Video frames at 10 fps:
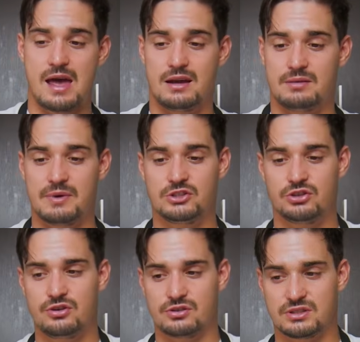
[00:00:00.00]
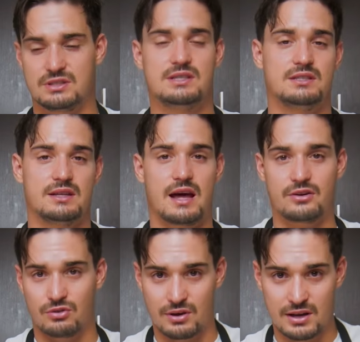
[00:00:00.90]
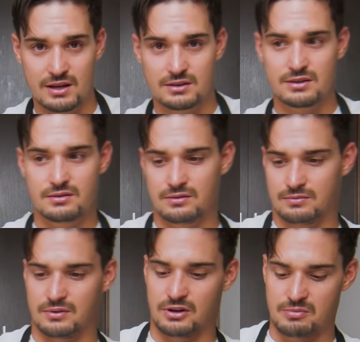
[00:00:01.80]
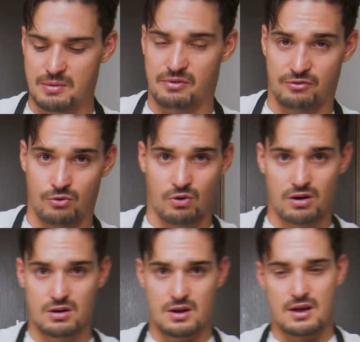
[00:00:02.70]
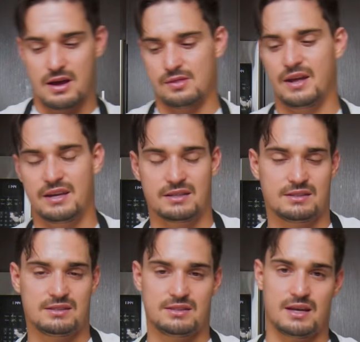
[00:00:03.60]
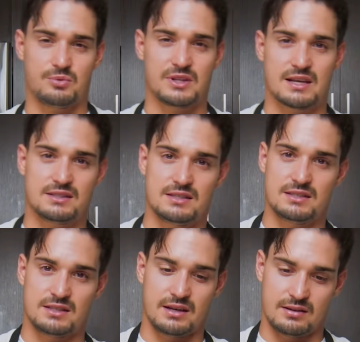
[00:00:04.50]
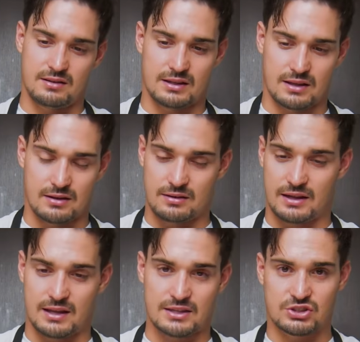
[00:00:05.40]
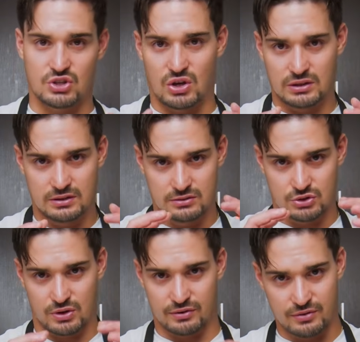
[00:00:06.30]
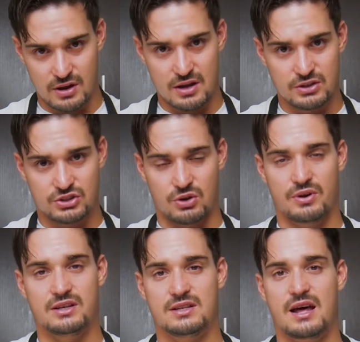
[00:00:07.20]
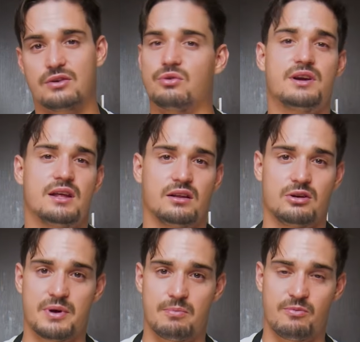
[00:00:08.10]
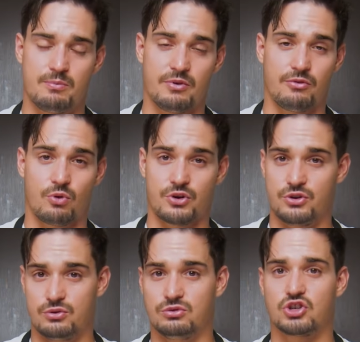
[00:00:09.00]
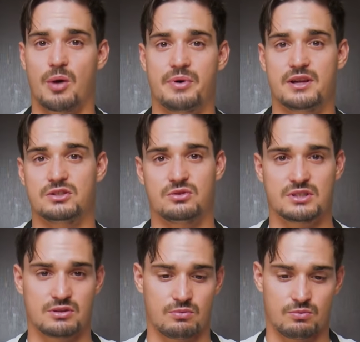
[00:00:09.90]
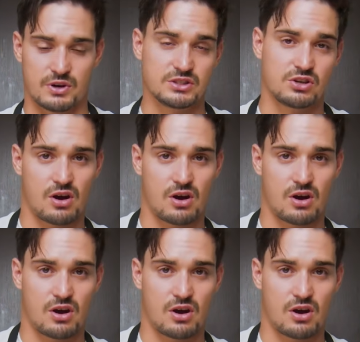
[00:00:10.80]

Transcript: And make sure you're seasoning that ingredient a little bit before and letting it sit with that seasoning. Let that salt sort of soak into that ingredient a little bit before you drop it in so it doesn't rinse it